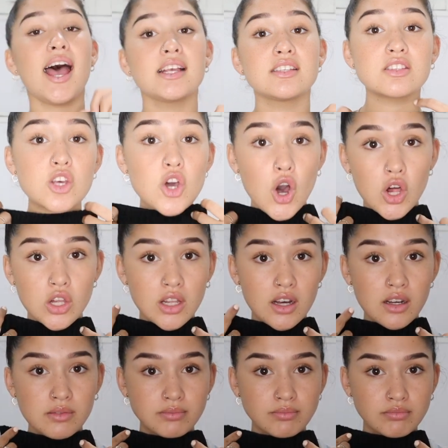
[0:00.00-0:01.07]
as the
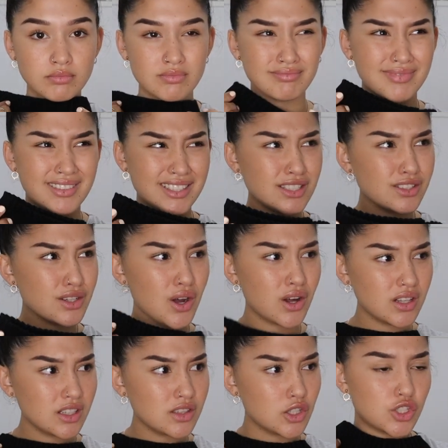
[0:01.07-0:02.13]
collar. Is this a
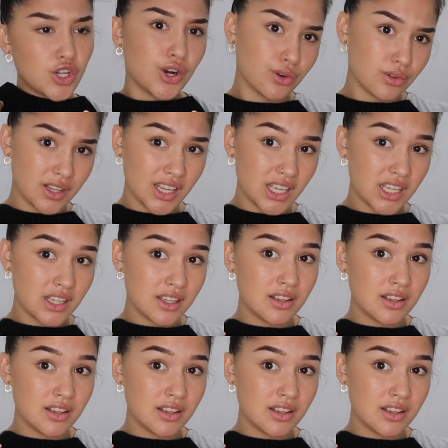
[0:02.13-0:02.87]
collar? The turtleneck.